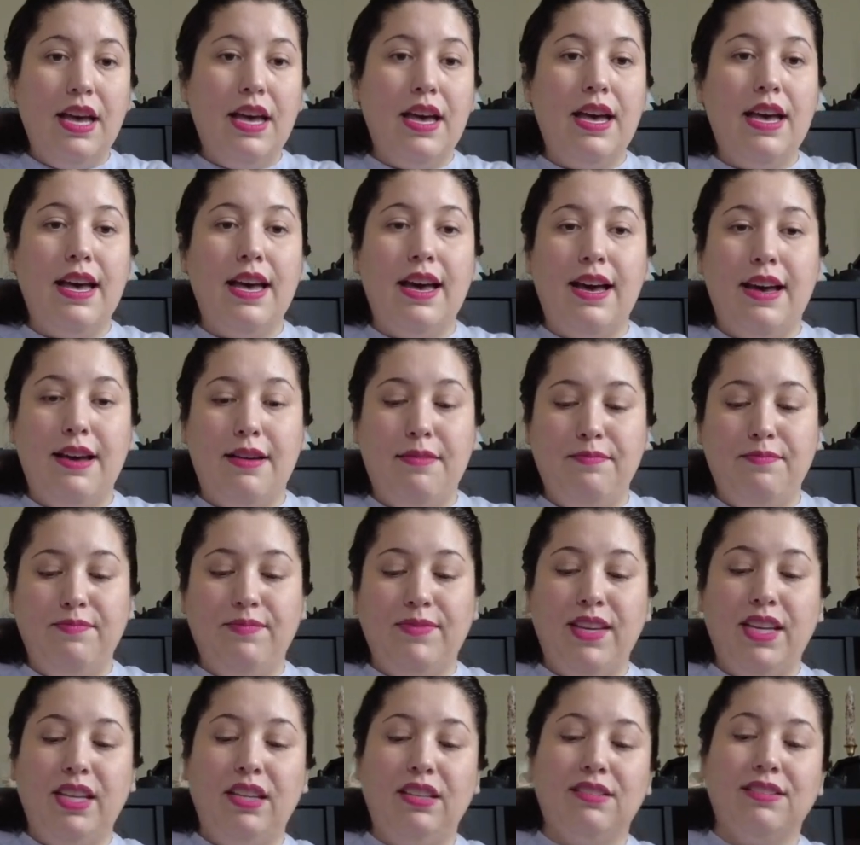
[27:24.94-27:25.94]

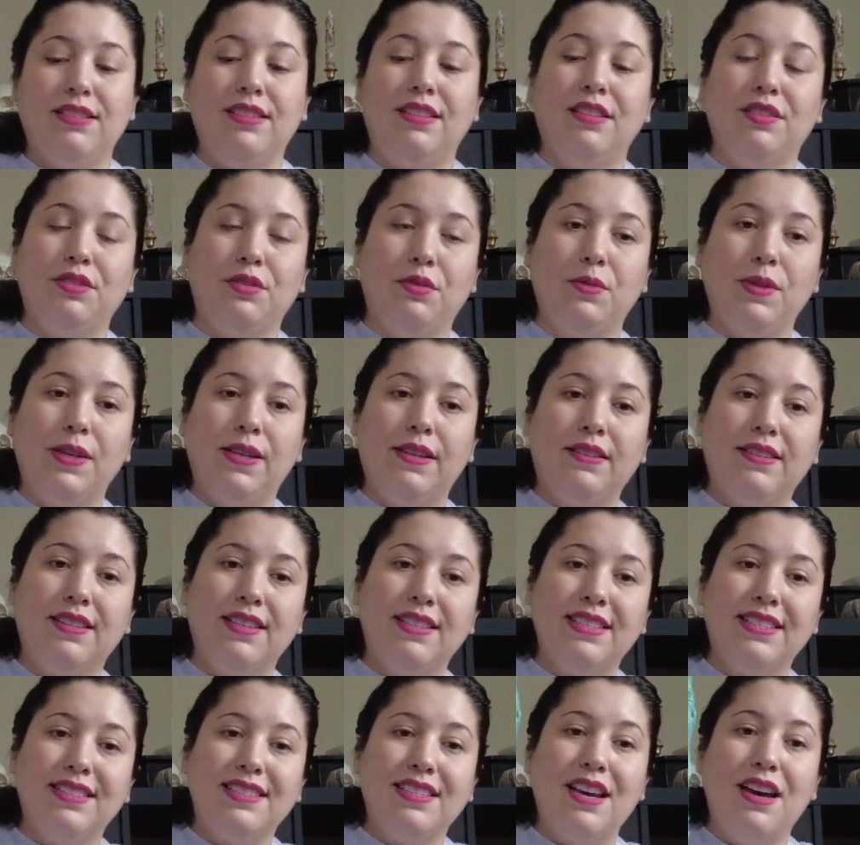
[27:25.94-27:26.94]
It looks a little weird because
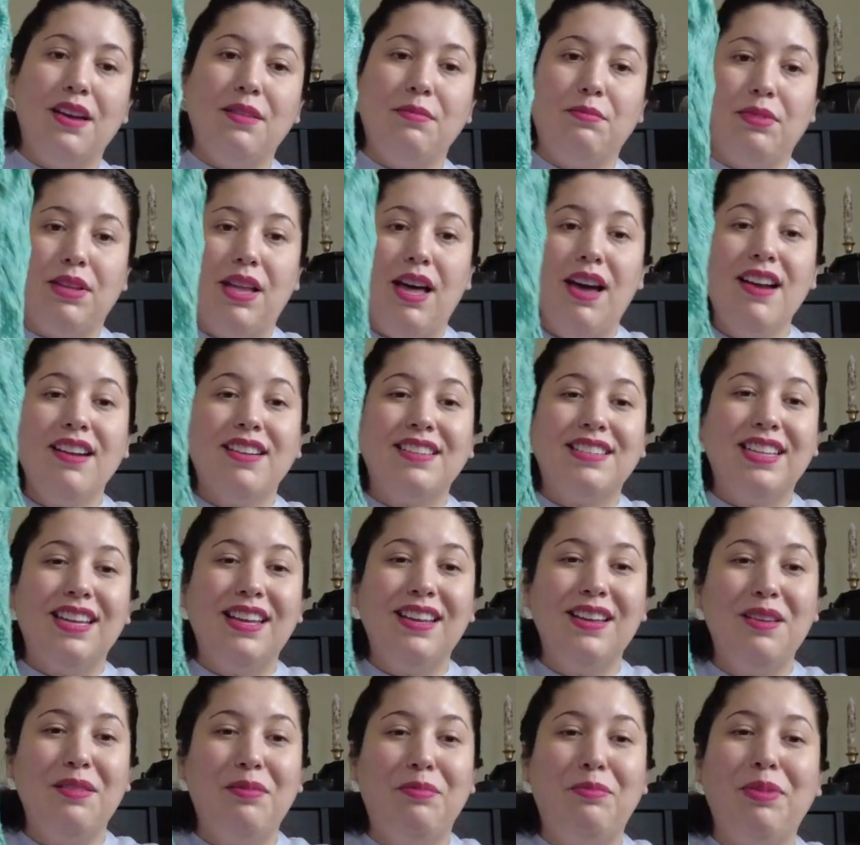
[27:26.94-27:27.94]
it's unblocked,
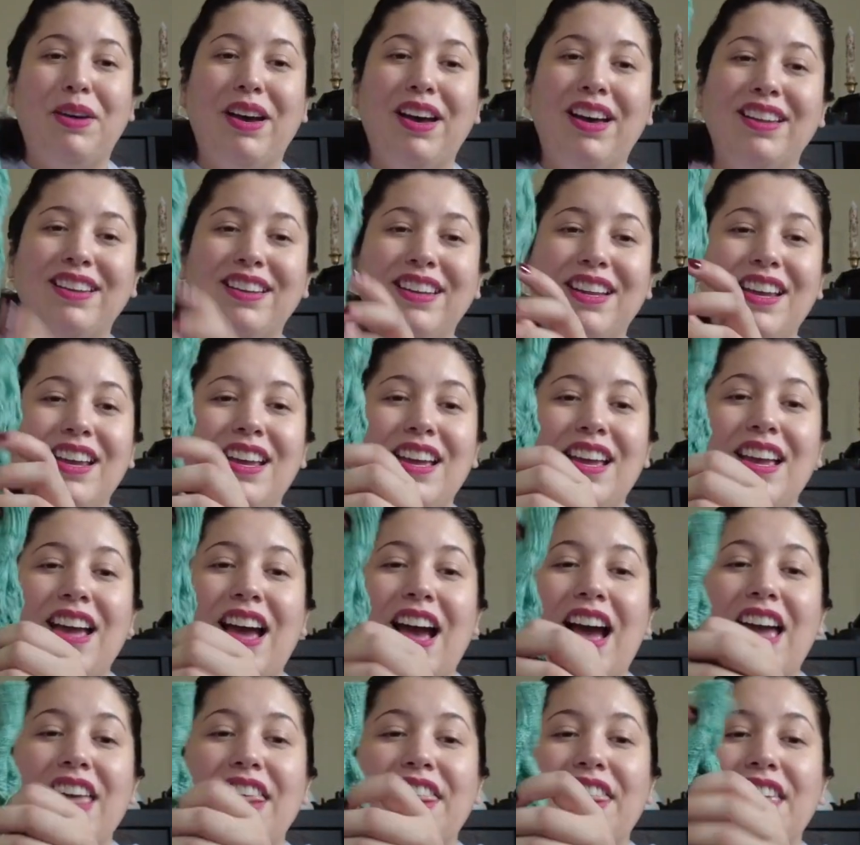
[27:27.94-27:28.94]
but
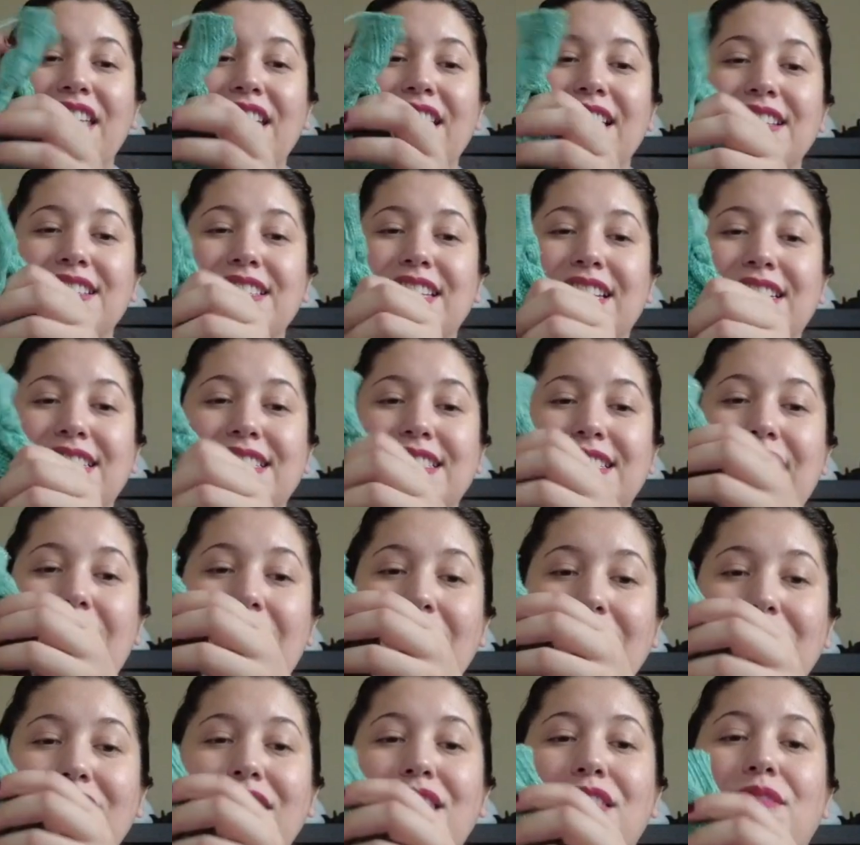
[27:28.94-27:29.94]
I think it's
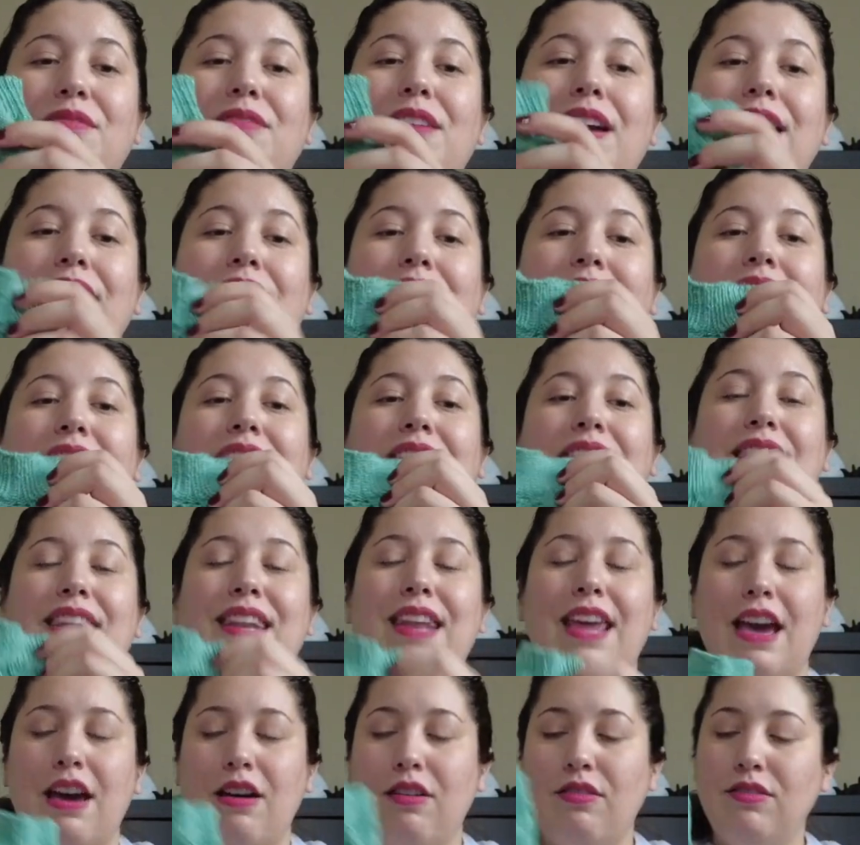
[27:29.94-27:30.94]
exactly the right length
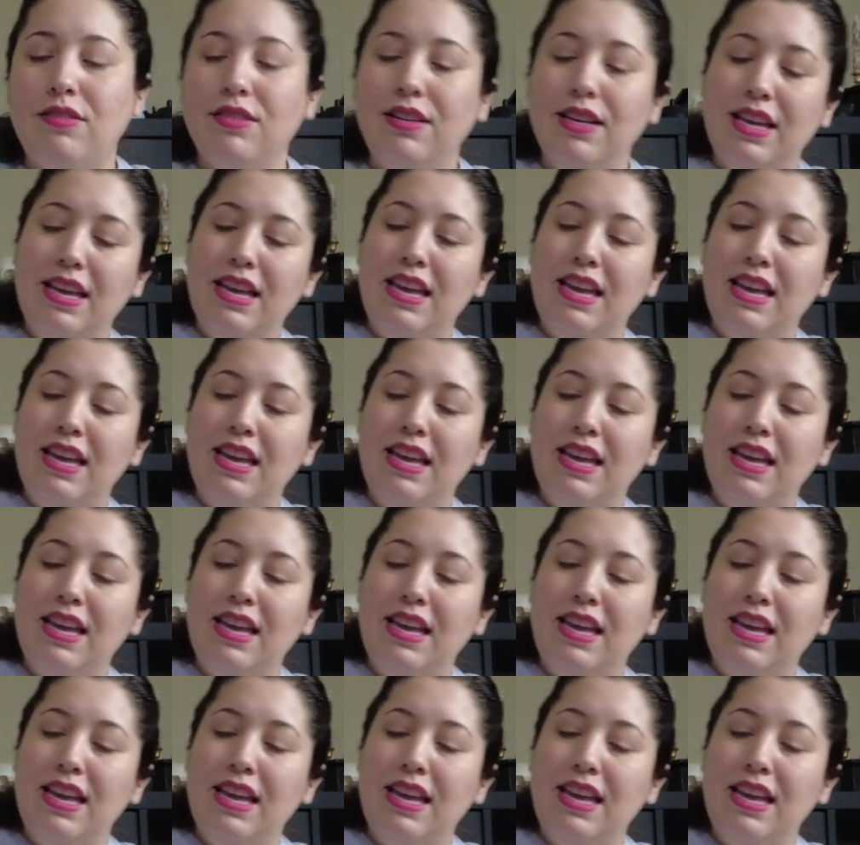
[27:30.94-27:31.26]
now.